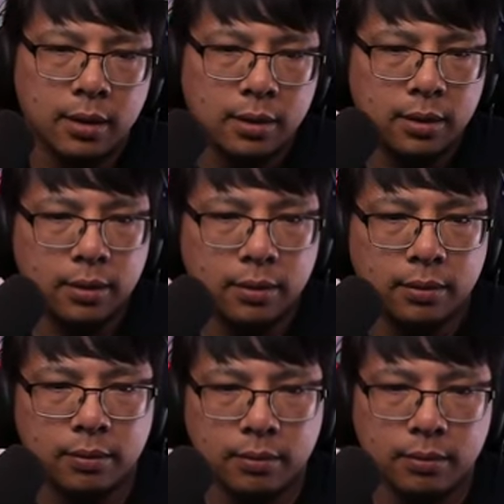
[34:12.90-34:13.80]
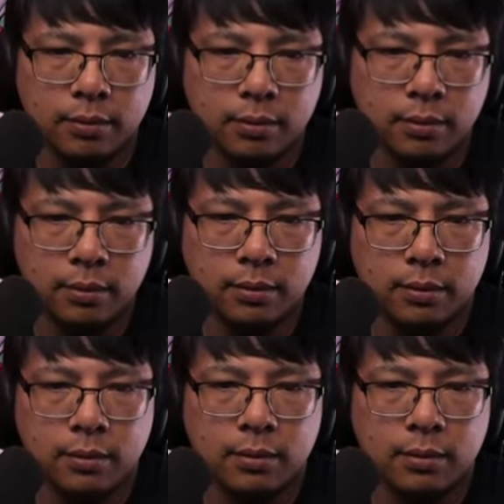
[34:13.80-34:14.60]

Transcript: [no speech]